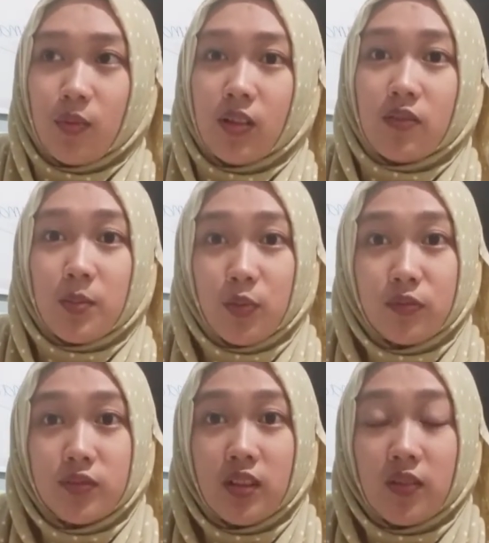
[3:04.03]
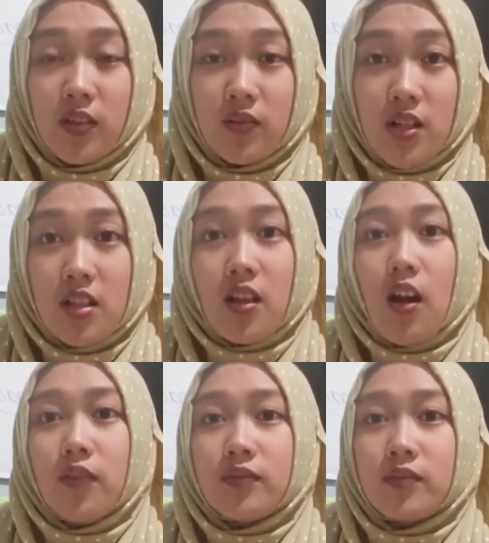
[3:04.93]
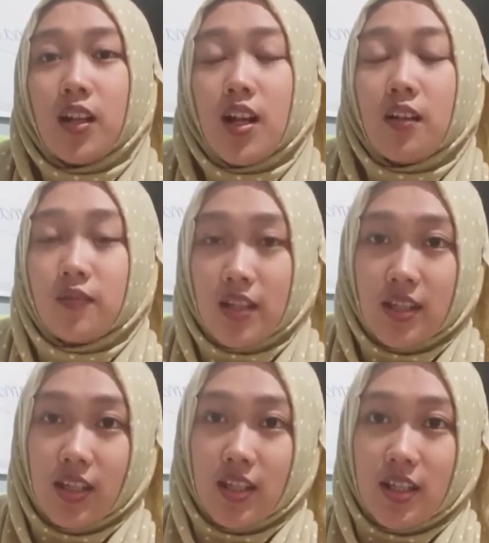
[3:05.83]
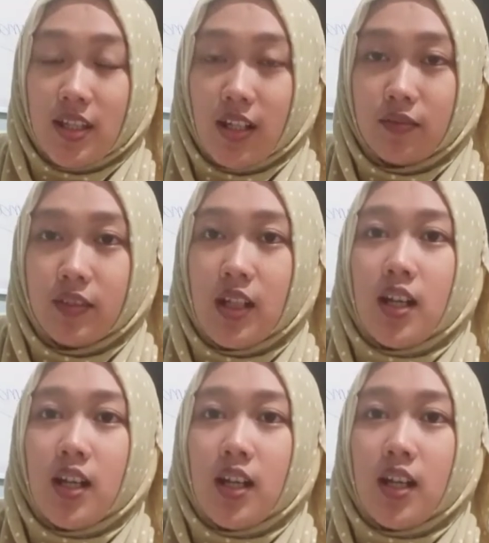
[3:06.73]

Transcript: will remove the rewards of fasting itself.